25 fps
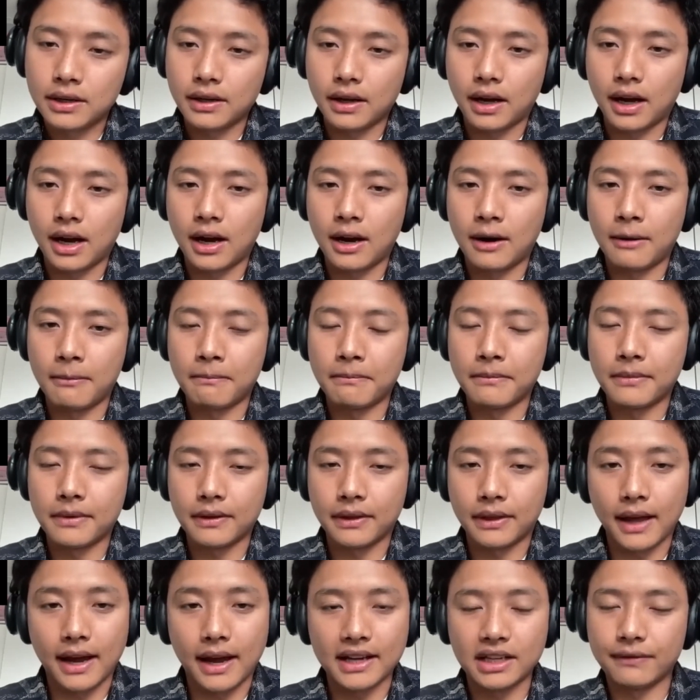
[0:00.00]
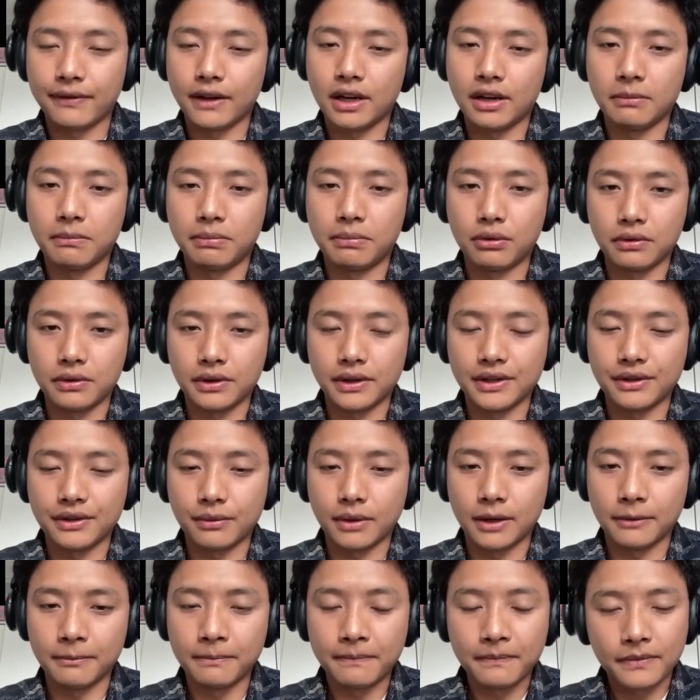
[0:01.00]
that is very important as
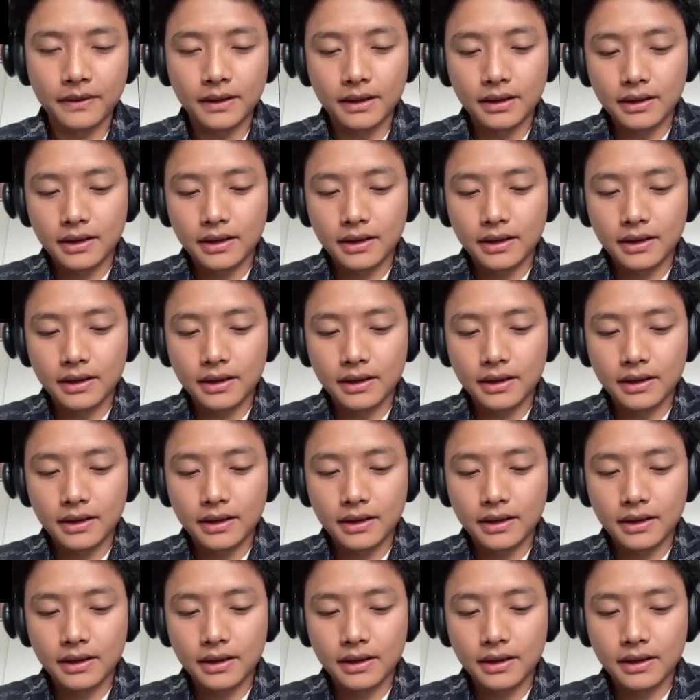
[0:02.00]
well.